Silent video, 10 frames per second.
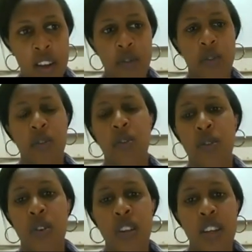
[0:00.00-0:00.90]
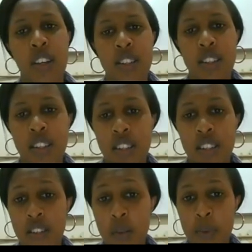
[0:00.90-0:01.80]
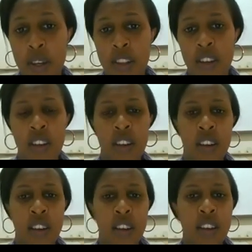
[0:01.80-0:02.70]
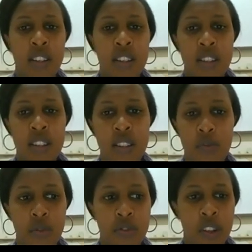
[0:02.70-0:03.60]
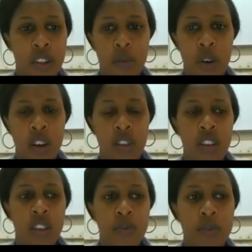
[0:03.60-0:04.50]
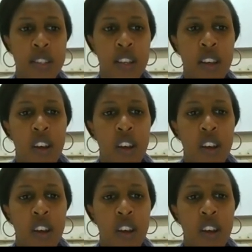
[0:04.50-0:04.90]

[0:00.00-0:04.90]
for chronic kidney disease developed by the Kidney Disease Improving Global Outcomes,